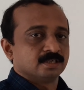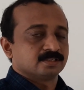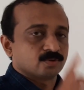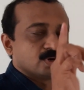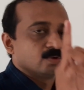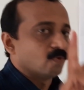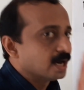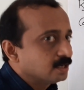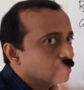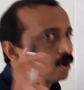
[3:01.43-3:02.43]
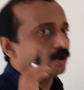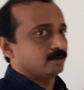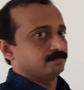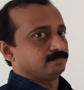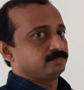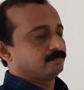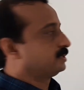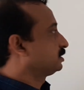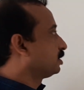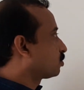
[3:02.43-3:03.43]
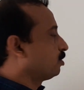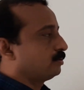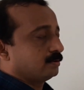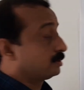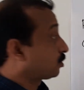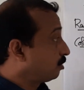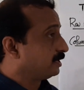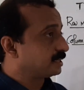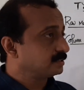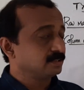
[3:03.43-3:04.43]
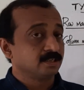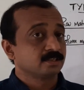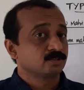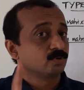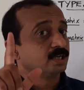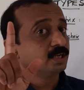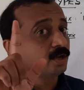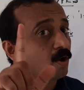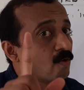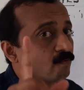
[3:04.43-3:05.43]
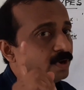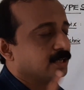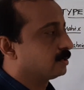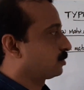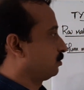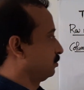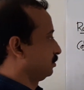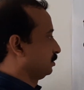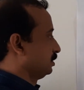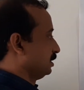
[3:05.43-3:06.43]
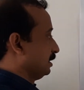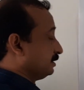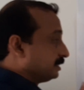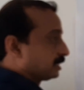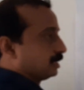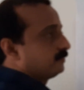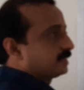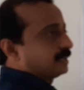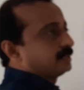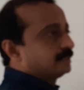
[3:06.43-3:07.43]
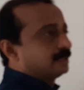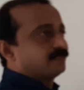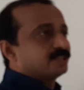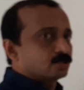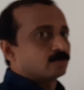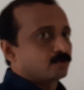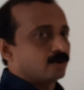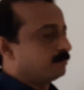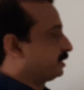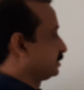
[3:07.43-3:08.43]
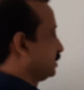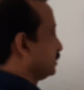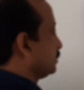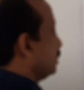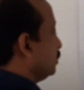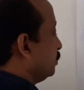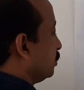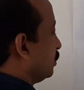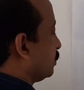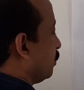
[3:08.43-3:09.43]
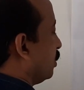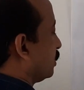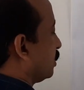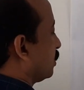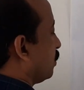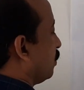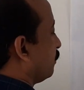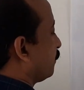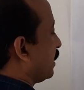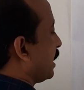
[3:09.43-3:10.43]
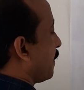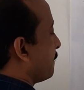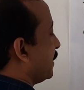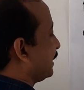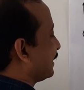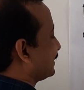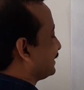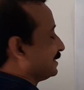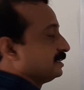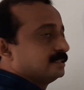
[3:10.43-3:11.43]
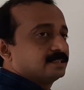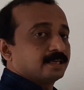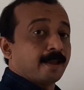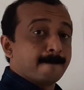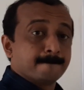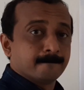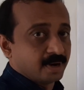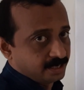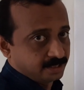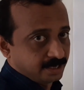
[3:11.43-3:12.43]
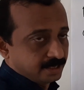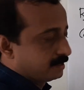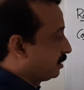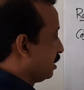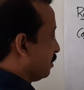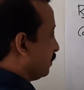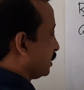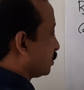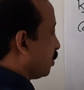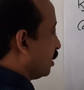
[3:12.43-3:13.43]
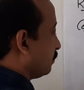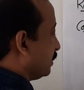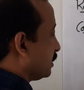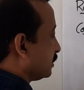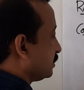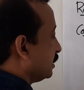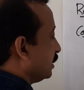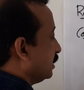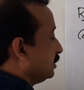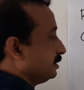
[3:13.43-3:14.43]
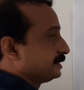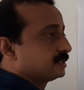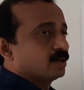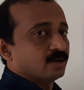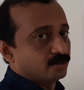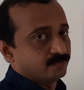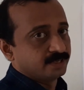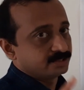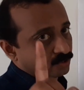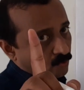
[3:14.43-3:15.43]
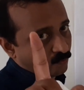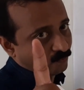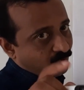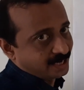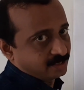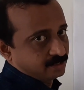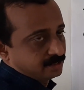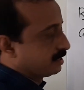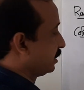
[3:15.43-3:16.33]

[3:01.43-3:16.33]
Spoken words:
There is only one column. But in a row matrix, there is only one row. Generally, the definition of column matrix is, the order of a matrix is m by n. But in column matrix, n is always 1.